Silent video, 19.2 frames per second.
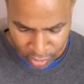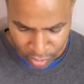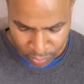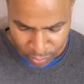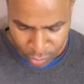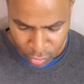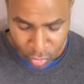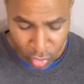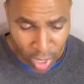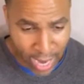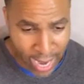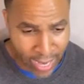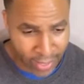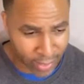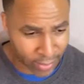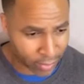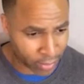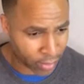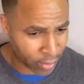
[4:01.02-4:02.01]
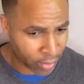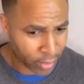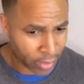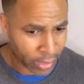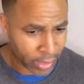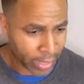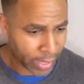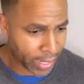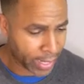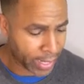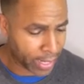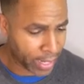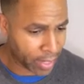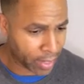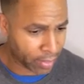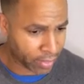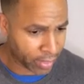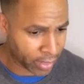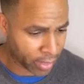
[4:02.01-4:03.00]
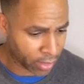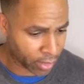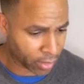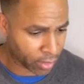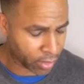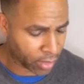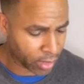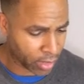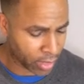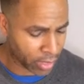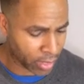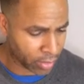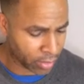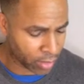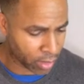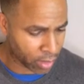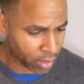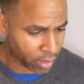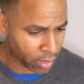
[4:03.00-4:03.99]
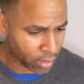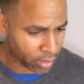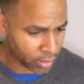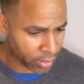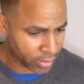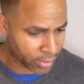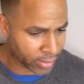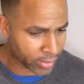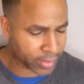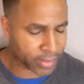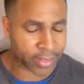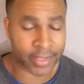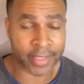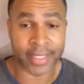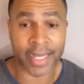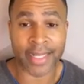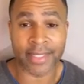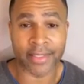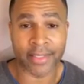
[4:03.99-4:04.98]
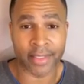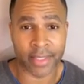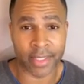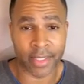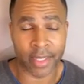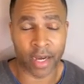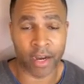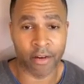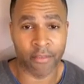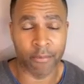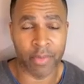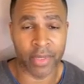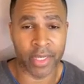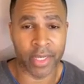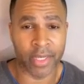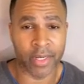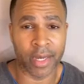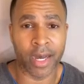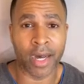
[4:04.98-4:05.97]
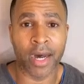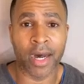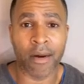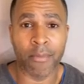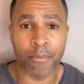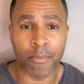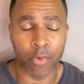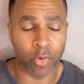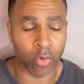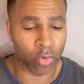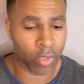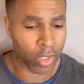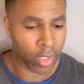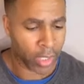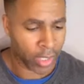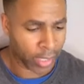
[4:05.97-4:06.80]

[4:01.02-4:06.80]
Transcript: of pride and and the and the necessity of being humble.